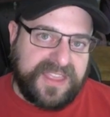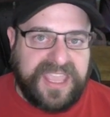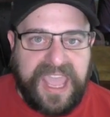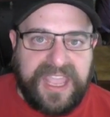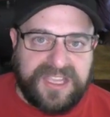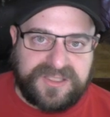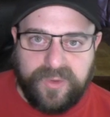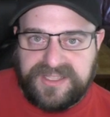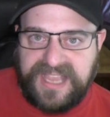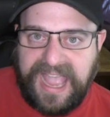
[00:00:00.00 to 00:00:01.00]
the
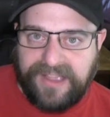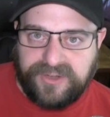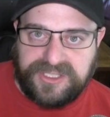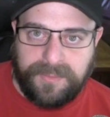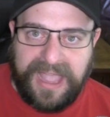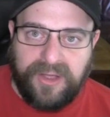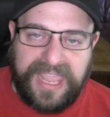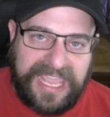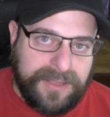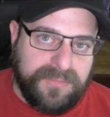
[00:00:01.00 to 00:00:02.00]
chaos ones average
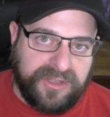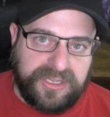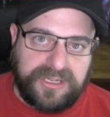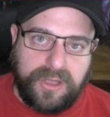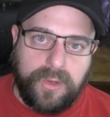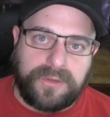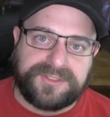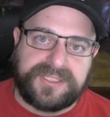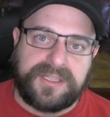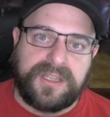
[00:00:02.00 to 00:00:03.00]
about 8 million
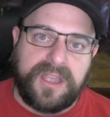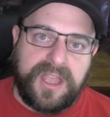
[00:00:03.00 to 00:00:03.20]
gold.